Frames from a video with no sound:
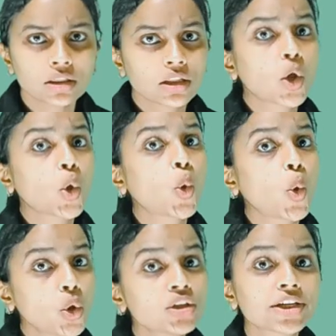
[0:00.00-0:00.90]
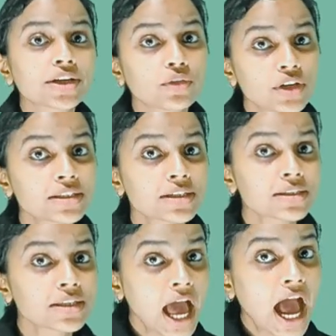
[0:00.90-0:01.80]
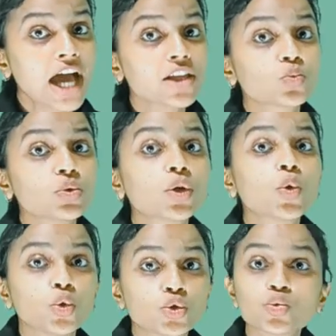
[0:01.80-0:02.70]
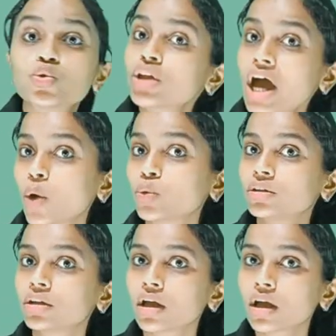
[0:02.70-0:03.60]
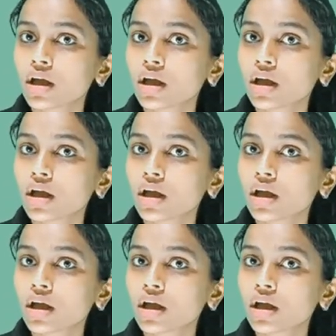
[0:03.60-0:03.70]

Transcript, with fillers: The cold decreases as we go to south.